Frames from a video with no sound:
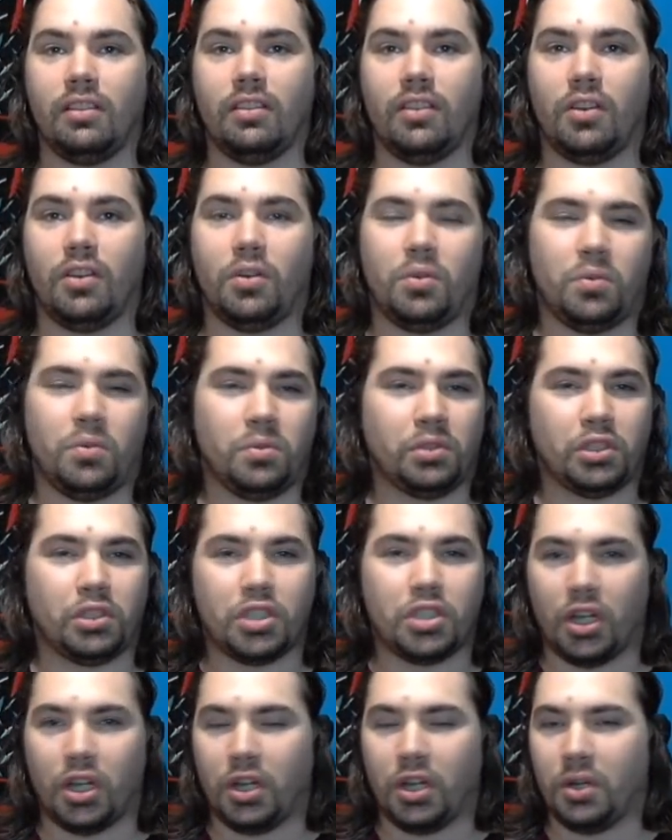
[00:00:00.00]
the whole
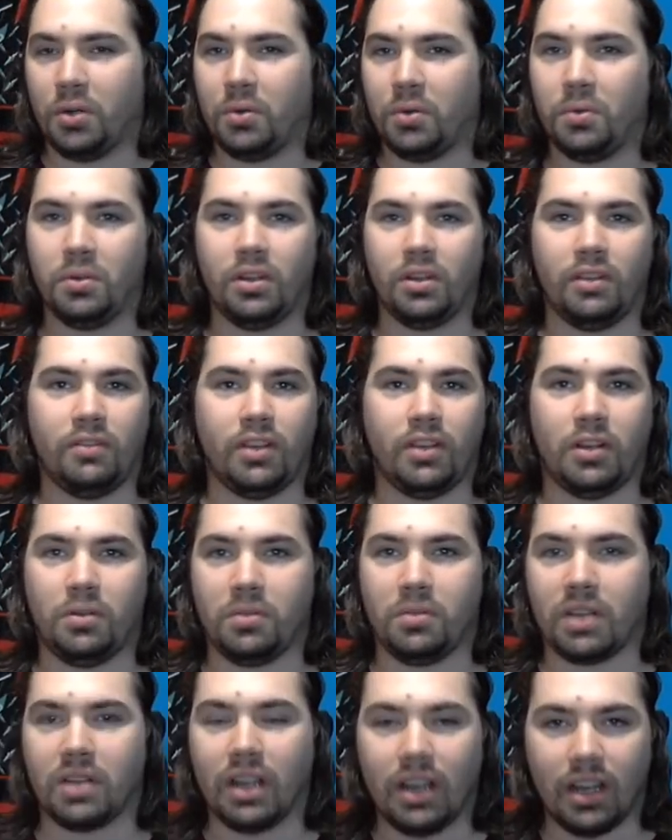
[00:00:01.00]
tone of
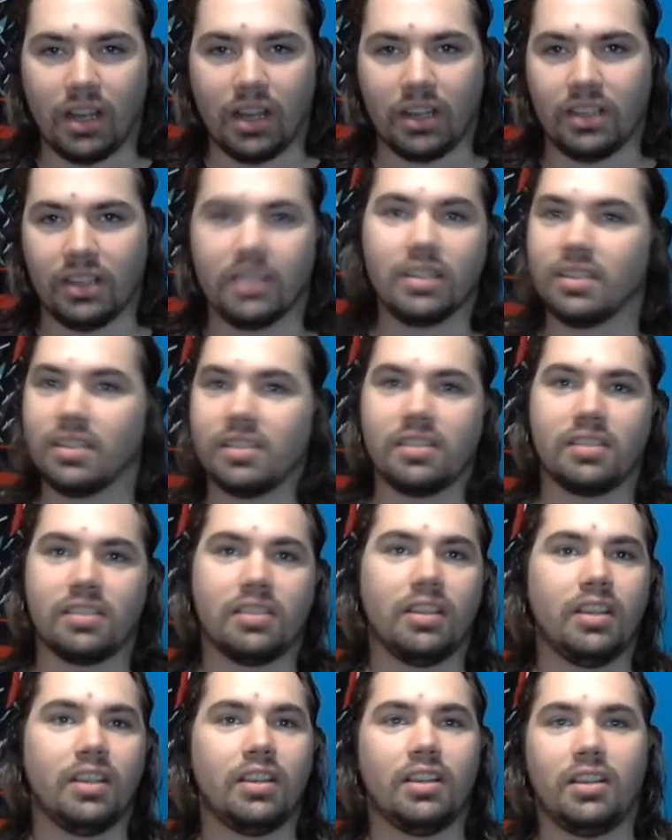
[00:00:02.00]
OCon is,
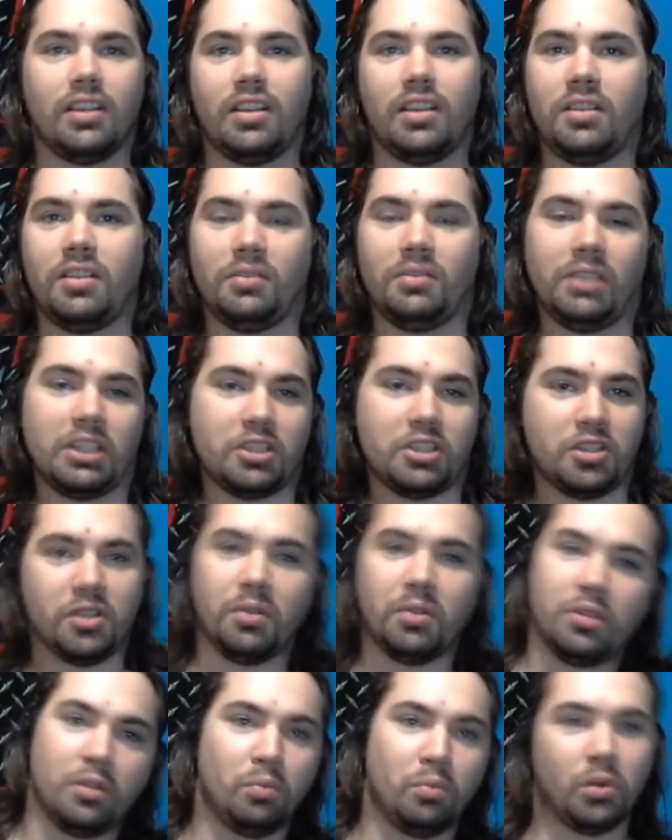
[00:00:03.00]
oh, let's
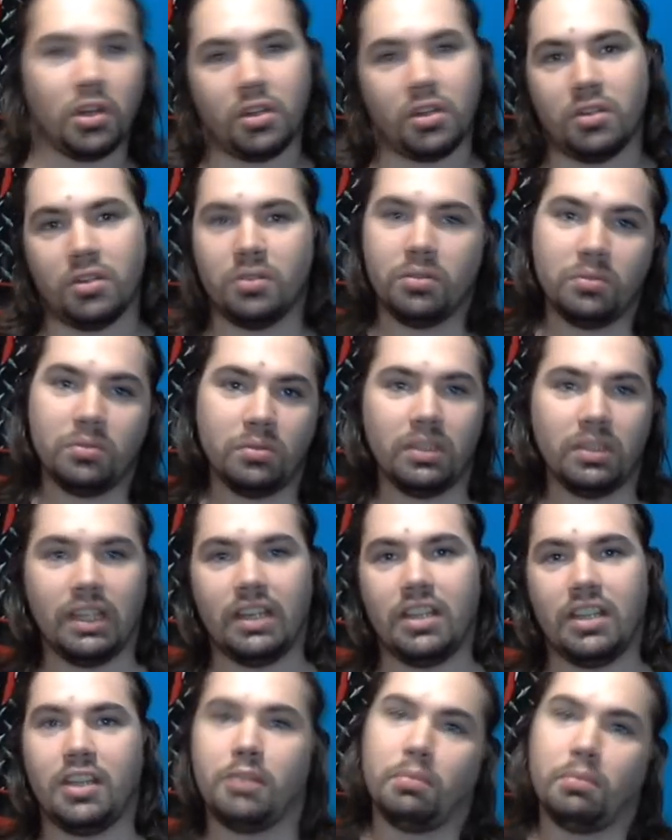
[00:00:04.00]
show them we're cool
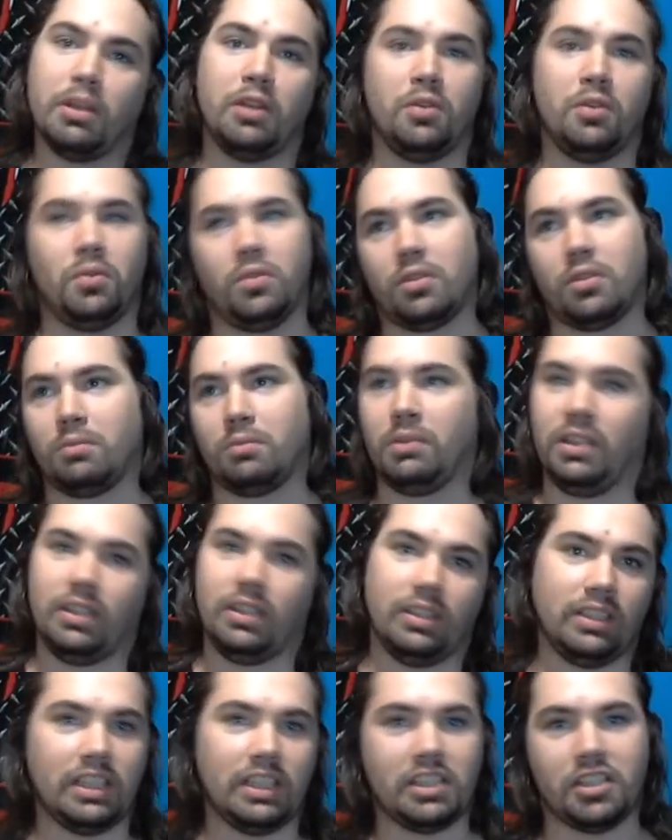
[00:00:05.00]
and hip and normal,
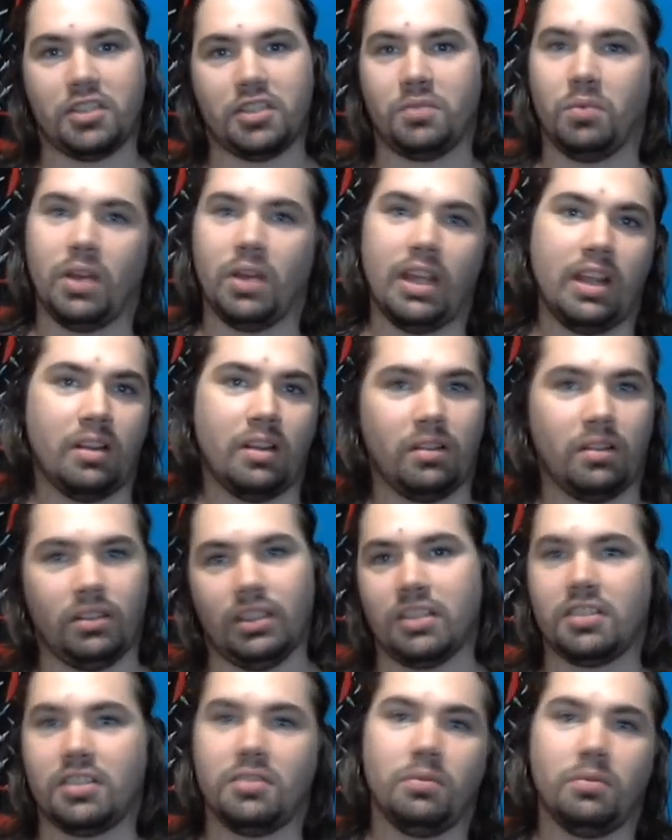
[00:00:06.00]
and let's swear, and
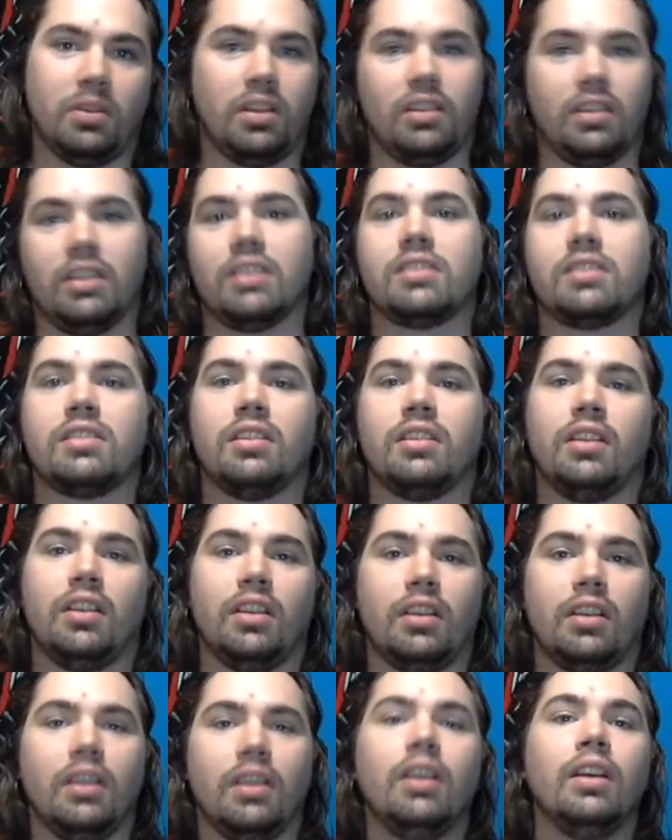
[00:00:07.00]
let's do all this
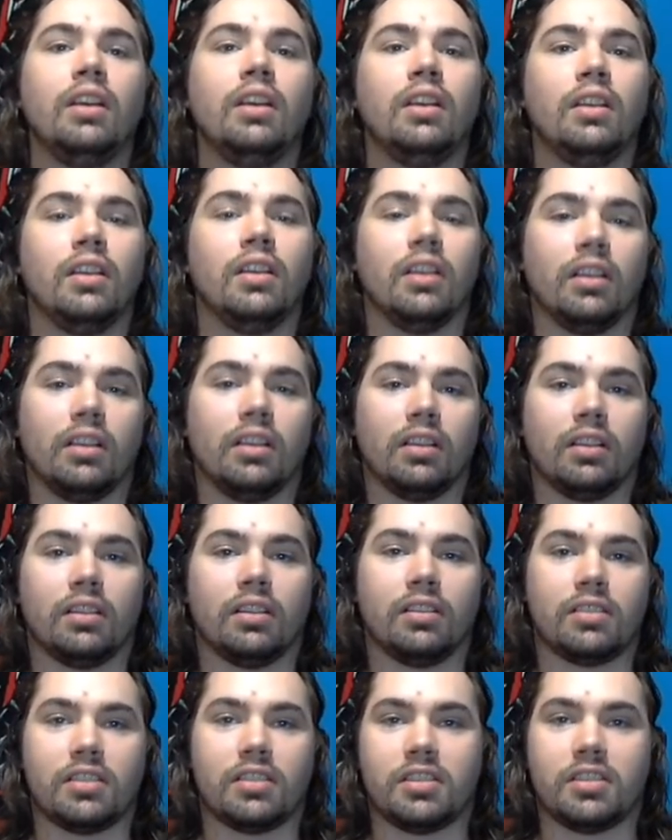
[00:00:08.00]

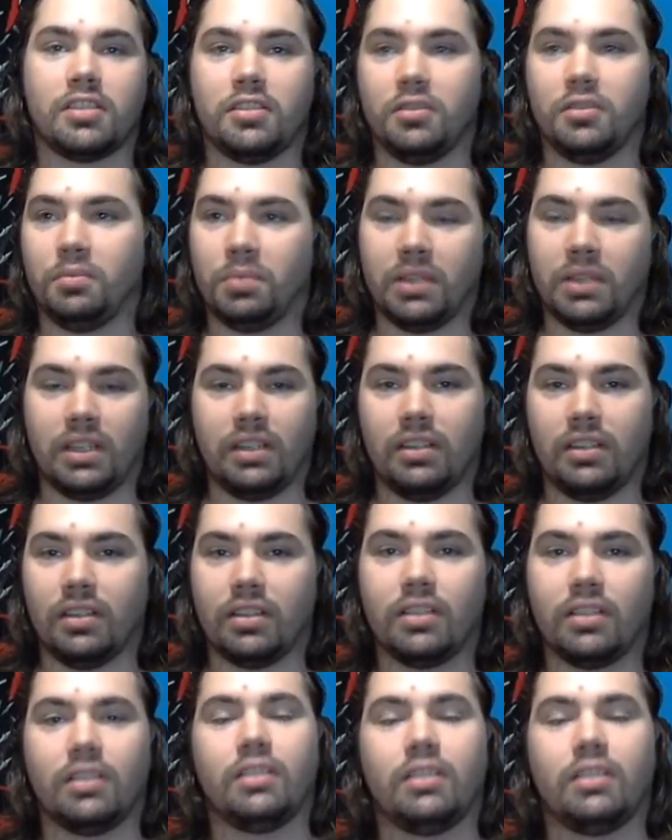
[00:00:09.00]
stupid,